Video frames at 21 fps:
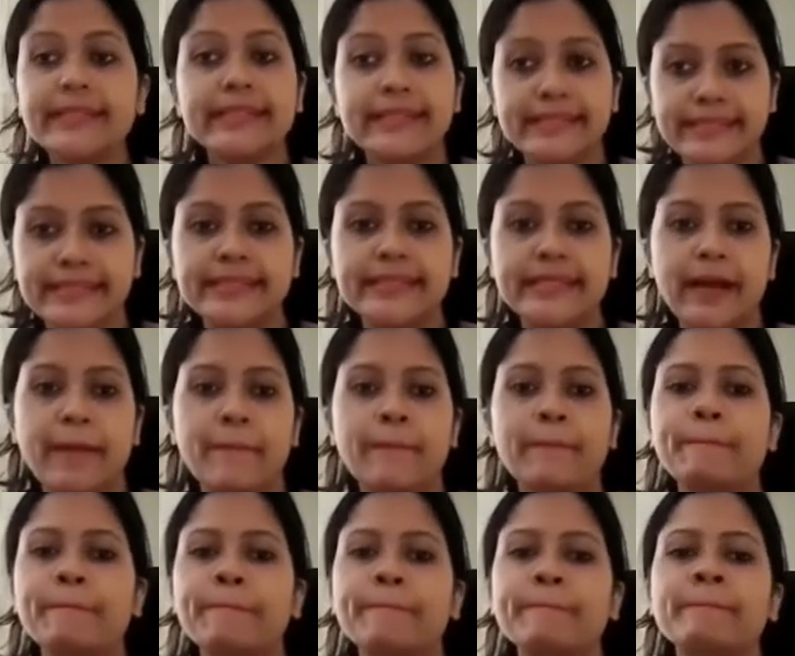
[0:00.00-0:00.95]
in India.
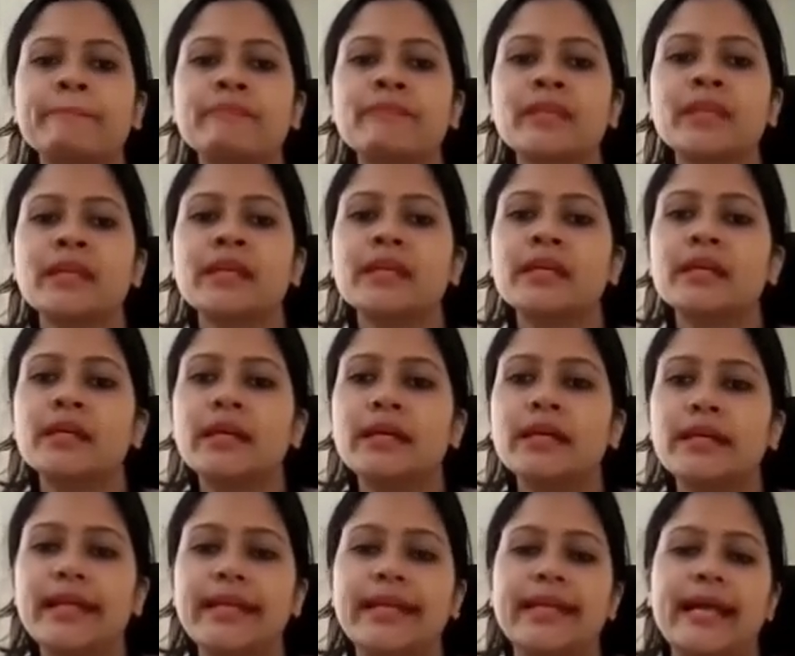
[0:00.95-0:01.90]

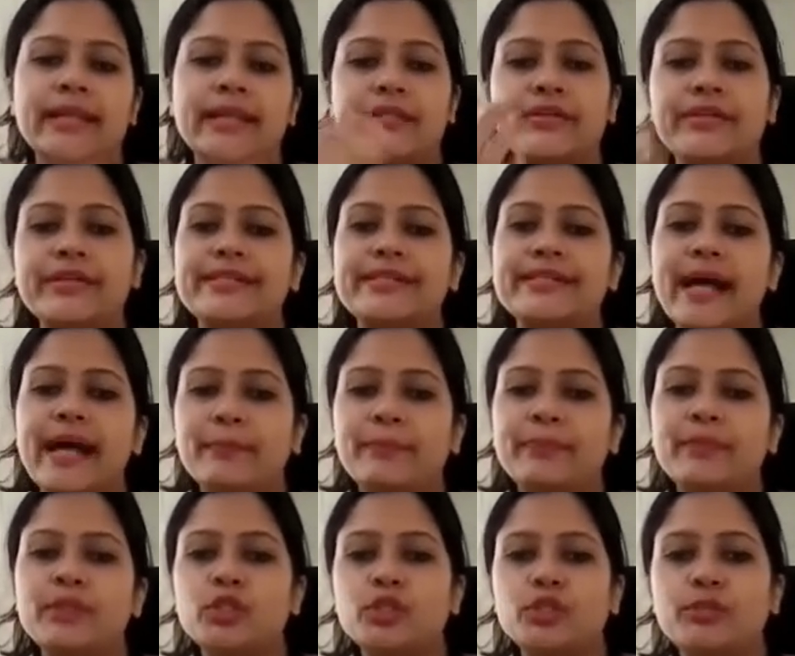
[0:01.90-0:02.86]
Another
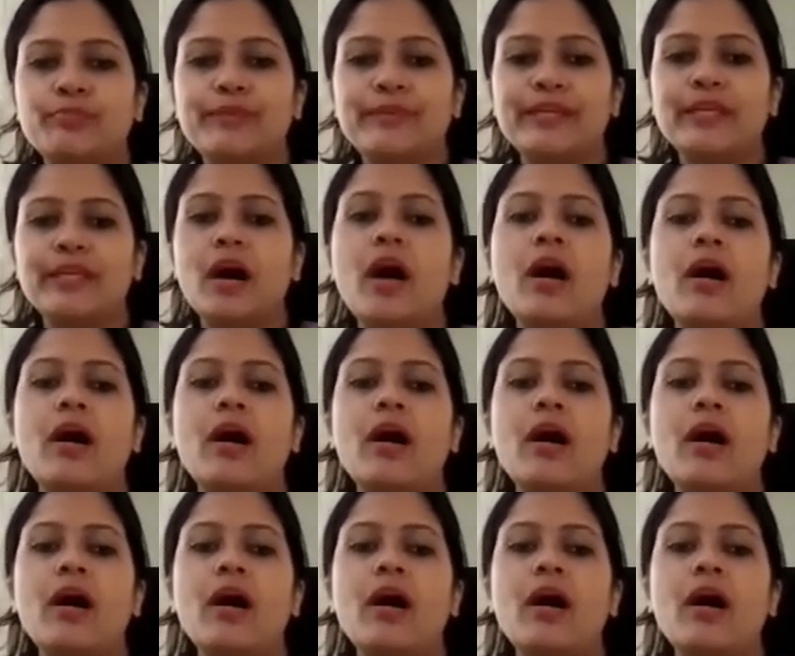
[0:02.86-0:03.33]
example would be